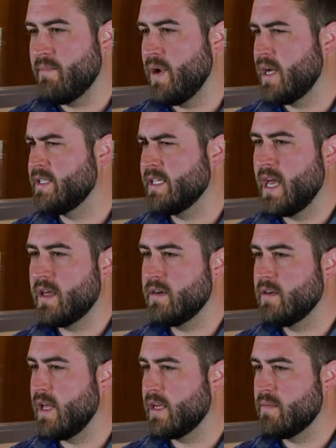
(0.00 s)
brought
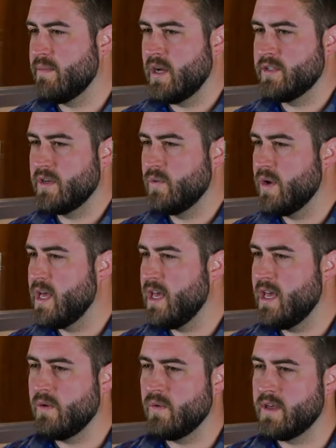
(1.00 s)
together like a Belgian
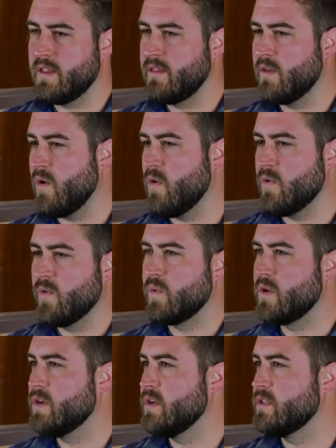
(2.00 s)
wit with old
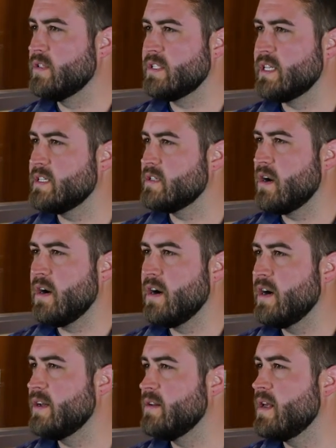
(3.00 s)
world
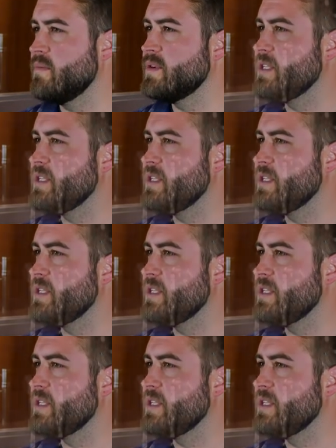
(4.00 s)
Saison and